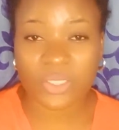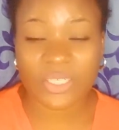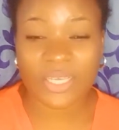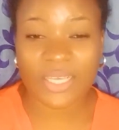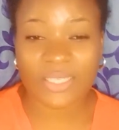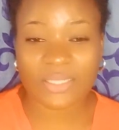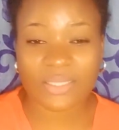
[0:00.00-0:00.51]

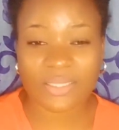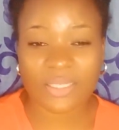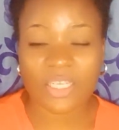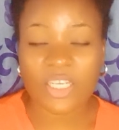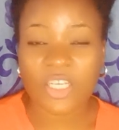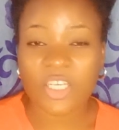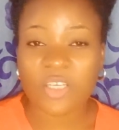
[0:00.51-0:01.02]
Yes,
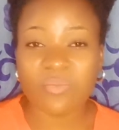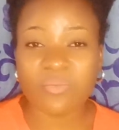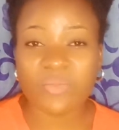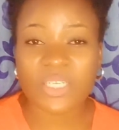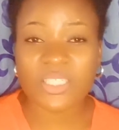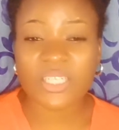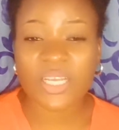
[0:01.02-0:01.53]

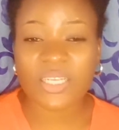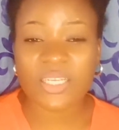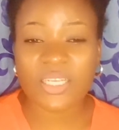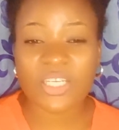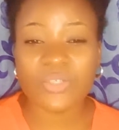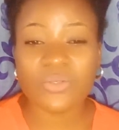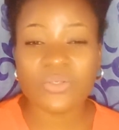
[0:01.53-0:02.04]

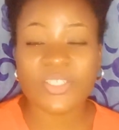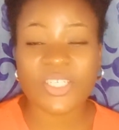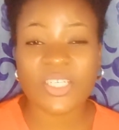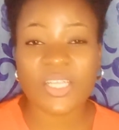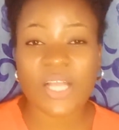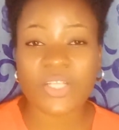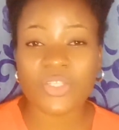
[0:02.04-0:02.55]
immediately you
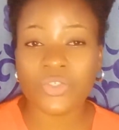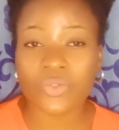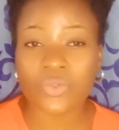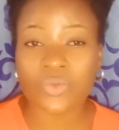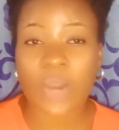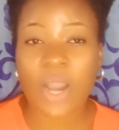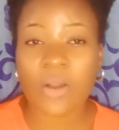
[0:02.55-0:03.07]
see that
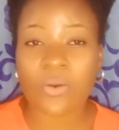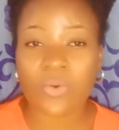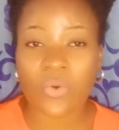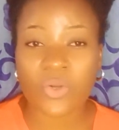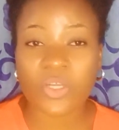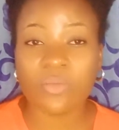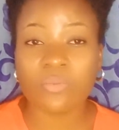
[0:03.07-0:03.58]
you are
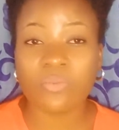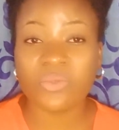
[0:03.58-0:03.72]
going